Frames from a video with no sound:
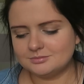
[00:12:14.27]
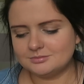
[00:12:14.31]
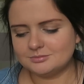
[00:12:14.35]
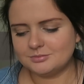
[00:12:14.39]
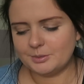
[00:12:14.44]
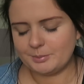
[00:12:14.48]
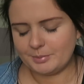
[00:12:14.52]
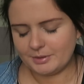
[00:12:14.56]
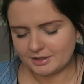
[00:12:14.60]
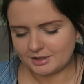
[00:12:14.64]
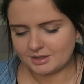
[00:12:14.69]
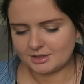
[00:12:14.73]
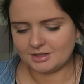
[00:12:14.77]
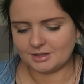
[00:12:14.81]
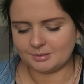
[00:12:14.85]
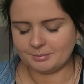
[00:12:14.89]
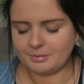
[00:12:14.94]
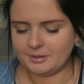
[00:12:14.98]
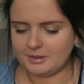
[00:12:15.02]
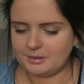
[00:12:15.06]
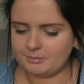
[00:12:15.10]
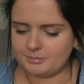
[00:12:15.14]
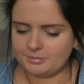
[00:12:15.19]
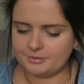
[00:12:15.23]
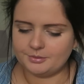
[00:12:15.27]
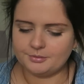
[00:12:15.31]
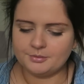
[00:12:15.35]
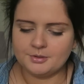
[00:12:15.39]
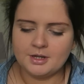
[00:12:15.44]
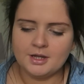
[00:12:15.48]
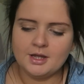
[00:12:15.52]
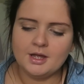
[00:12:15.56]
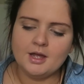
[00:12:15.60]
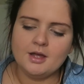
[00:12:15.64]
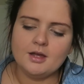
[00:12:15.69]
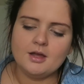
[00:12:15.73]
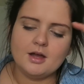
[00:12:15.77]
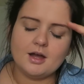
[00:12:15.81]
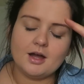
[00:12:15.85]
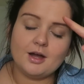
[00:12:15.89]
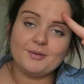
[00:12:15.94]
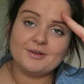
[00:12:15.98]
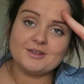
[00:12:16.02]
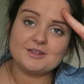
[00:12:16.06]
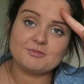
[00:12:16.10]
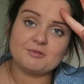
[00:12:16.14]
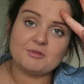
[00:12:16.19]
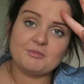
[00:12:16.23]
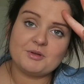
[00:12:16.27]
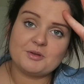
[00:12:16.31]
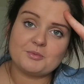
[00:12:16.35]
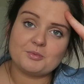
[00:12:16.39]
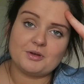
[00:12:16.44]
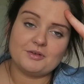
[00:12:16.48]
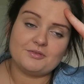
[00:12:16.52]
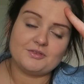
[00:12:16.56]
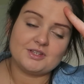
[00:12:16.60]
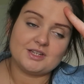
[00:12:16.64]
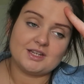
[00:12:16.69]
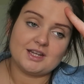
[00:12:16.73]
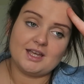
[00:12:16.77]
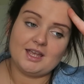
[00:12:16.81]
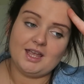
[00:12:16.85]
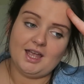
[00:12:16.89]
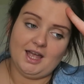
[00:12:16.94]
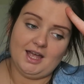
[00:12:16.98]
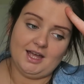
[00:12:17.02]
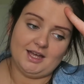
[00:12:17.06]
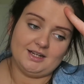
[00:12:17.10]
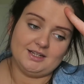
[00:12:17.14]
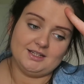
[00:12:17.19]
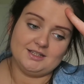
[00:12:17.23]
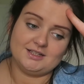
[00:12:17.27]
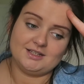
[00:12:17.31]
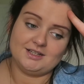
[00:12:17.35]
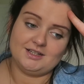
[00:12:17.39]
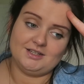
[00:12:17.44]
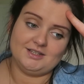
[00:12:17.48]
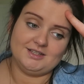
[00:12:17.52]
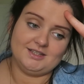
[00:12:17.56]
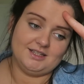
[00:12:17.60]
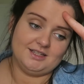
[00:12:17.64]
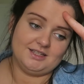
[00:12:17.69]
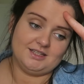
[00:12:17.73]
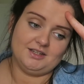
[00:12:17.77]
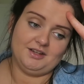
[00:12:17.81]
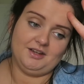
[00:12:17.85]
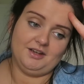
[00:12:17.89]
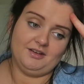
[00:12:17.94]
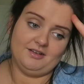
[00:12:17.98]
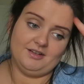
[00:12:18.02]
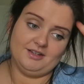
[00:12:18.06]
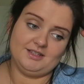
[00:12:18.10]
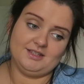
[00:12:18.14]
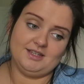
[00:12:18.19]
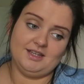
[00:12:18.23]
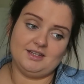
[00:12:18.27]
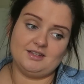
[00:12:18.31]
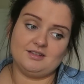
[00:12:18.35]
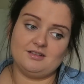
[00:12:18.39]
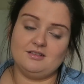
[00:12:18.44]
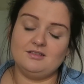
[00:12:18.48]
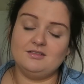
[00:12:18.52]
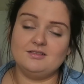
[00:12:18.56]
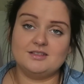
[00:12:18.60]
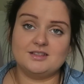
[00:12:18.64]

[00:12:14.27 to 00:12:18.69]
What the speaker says: We're picking up, people. I went to my midwife today and I said to her, I said,